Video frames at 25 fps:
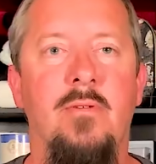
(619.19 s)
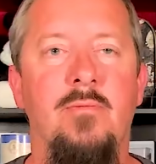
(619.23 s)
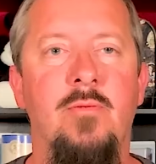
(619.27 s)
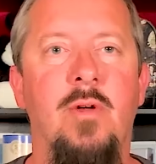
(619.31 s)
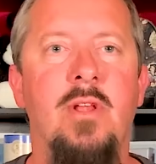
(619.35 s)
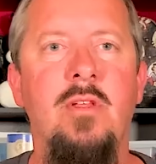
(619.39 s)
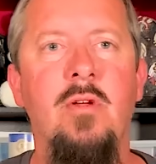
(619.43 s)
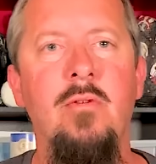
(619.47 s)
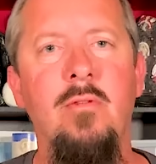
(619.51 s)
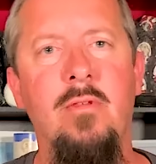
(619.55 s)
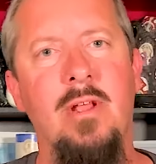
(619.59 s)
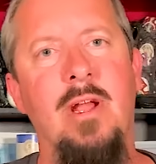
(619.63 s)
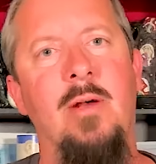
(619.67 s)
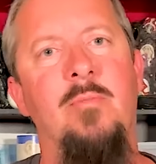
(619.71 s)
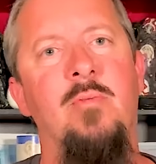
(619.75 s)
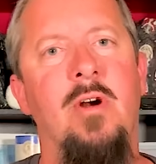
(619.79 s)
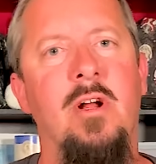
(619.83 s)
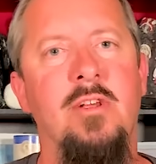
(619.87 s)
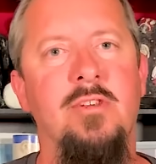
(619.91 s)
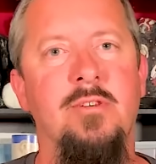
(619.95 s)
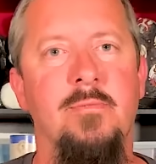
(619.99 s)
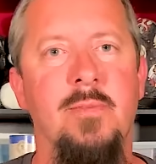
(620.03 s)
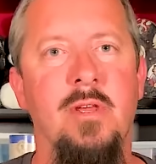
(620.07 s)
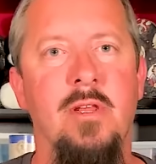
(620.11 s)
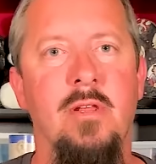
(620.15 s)
Well, don't stop
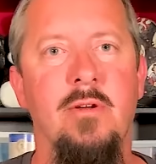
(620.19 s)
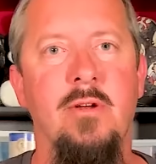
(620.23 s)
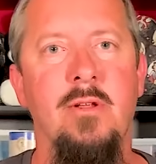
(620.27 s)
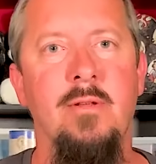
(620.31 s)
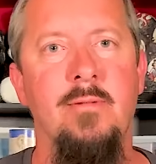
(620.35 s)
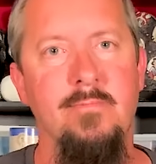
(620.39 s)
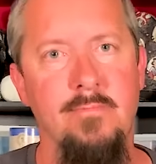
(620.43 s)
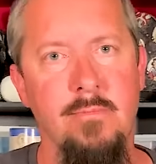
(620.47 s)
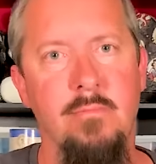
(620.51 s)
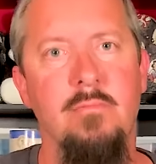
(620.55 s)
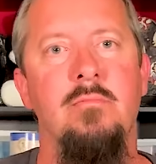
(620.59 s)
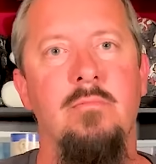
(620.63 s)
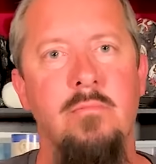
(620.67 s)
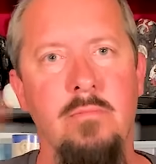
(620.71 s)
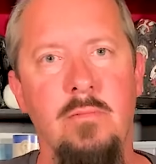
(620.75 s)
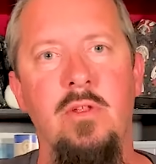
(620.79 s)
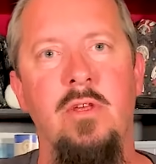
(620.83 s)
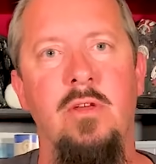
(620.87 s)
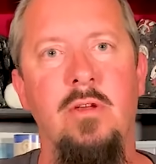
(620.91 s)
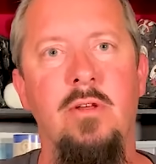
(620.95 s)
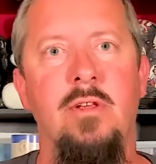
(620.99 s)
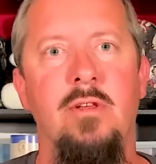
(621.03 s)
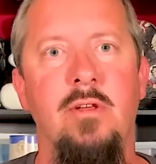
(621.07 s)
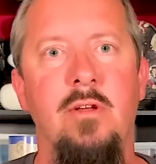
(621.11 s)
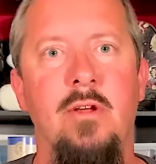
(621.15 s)
watching me do it. You
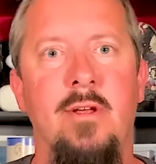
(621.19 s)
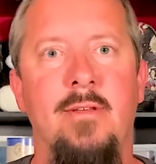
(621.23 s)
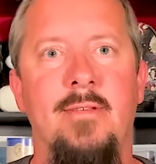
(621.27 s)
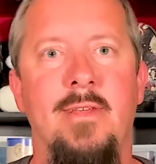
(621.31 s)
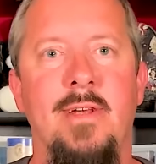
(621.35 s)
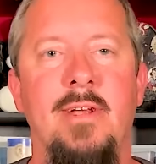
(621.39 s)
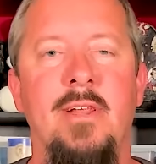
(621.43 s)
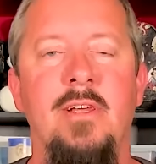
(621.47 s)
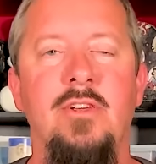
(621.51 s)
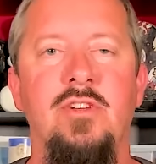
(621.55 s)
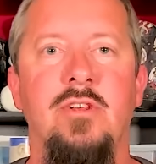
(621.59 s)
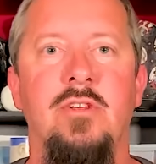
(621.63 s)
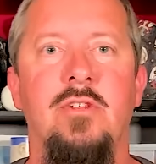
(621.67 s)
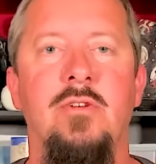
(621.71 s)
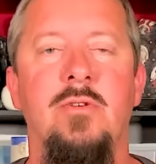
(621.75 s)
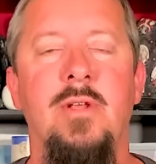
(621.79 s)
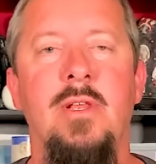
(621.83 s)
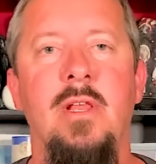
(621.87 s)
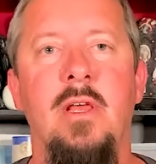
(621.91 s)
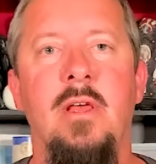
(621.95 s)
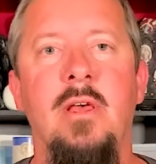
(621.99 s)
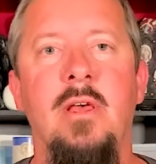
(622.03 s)
can do yours in addition to it.